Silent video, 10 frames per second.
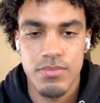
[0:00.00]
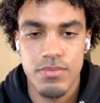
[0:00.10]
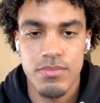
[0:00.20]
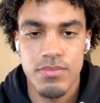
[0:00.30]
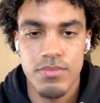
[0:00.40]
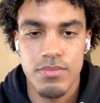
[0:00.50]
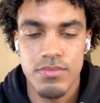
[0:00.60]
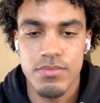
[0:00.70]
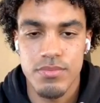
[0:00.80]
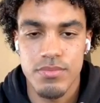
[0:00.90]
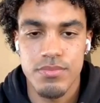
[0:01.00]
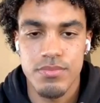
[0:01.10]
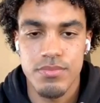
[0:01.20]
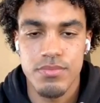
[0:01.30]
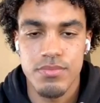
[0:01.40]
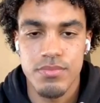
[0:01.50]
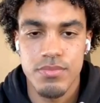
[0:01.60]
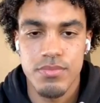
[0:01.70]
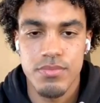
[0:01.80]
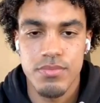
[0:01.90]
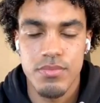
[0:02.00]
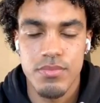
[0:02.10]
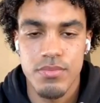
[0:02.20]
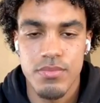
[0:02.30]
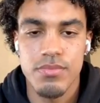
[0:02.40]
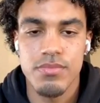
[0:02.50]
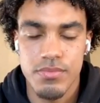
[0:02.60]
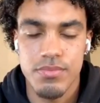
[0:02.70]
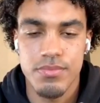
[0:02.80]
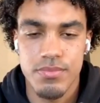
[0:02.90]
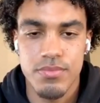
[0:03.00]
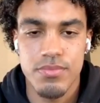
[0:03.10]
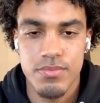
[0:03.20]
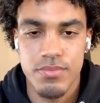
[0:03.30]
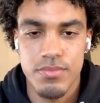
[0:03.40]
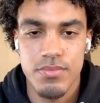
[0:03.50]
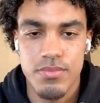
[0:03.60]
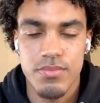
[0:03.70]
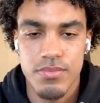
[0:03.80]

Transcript: [no speech]